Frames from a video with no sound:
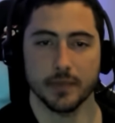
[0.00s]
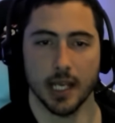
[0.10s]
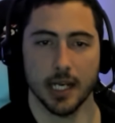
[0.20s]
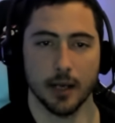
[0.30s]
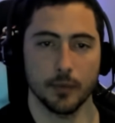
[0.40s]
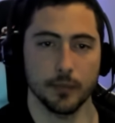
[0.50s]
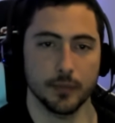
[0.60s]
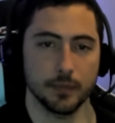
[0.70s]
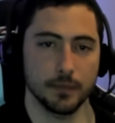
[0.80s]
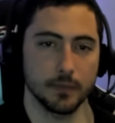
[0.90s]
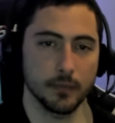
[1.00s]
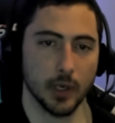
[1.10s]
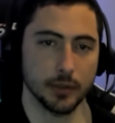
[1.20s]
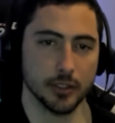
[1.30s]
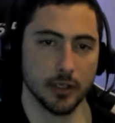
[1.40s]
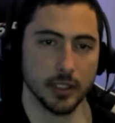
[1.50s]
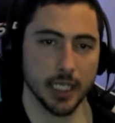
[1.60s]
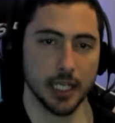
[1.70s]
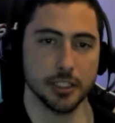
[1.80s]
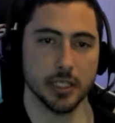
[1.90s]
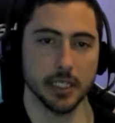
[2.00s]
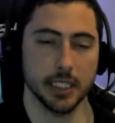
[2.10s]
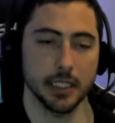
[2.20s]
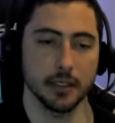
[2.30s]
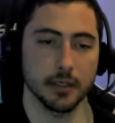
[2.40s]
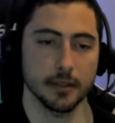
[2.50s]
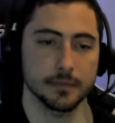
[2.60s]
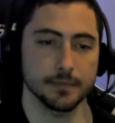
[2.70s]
And I want to turn on the engine here